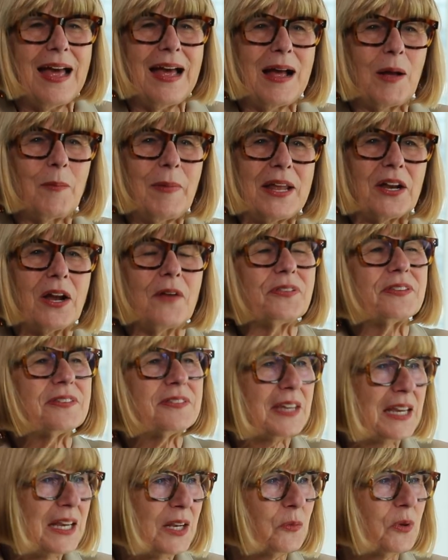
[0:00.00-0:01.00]
And I've
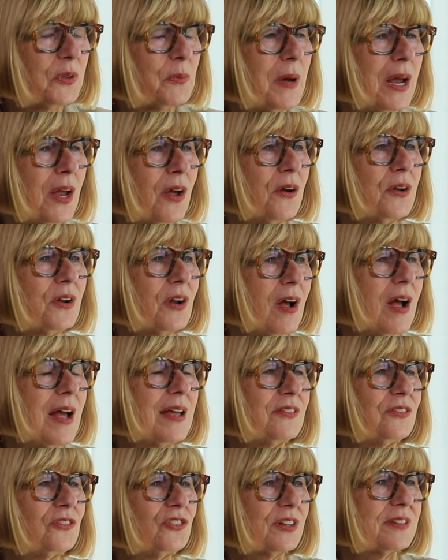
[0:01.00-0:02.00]
seen with my own
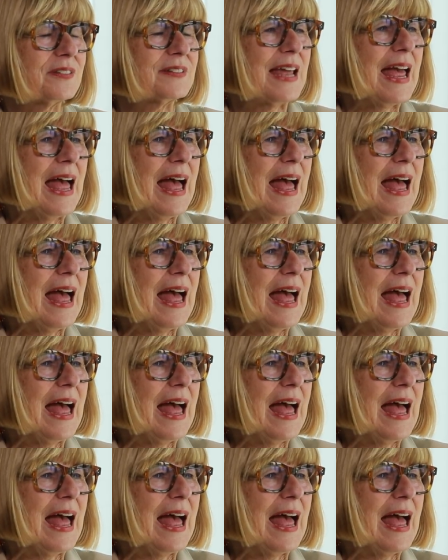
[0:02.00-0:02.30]
eyes just